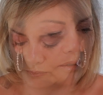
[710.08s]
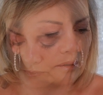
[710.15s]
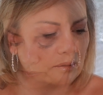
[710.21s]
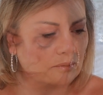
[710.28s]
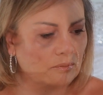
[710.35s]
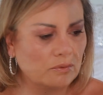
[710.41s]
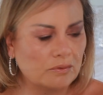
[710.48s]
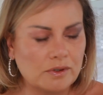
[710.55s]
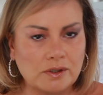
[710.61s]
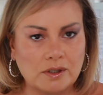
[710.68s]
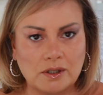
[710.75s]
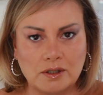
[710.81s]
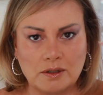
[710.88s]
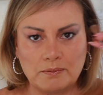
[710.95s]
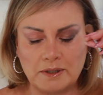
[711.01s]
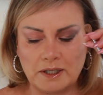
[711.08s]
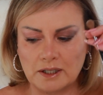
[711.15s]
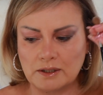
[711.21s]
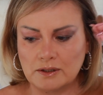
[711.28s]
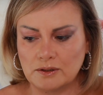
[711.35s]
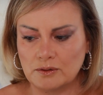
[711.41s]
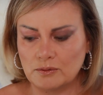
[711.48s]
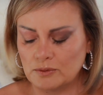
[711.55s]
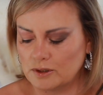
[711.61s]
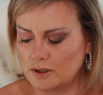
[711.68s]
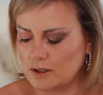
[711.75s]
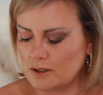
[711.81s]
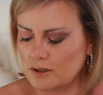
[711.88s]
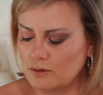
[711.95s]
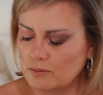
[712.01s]
I'm also going to go back in with
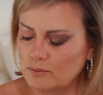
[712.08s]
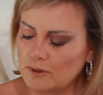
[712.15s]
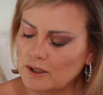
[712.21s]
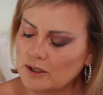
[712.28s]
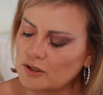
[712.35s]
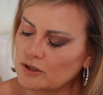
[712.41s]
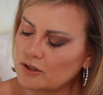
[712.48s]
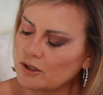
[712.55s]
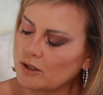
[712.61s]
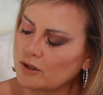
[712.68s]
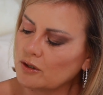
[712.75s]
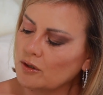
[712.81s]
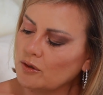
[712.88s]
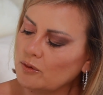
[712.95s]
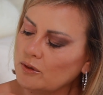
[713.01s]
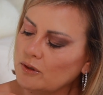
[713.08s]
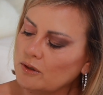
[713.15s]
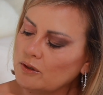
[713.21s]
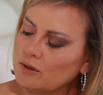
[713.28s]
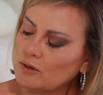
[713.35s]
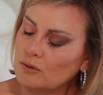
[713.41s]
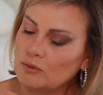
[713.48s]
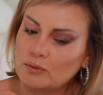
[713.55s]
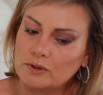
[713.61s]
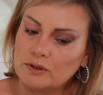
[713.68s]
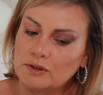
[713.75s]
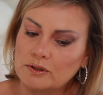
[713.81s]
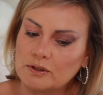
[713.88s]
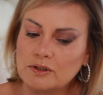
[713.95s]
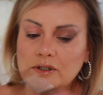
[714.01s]
this little brush and go in
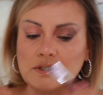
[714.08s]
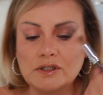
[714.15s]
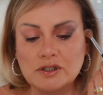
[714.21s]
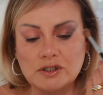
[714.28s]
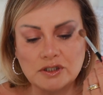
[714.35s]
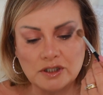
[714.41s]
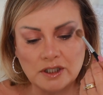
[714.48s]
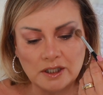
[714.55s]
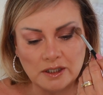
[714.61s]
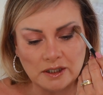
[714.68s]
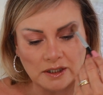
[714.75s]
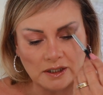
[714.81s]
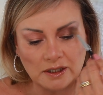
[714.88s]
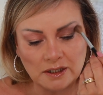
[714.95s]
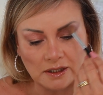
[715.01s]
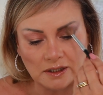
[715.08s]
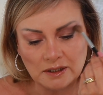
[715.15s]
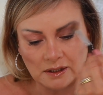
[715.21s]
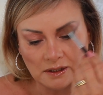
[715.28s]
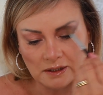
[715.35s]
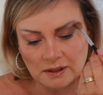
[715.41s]
with this shade again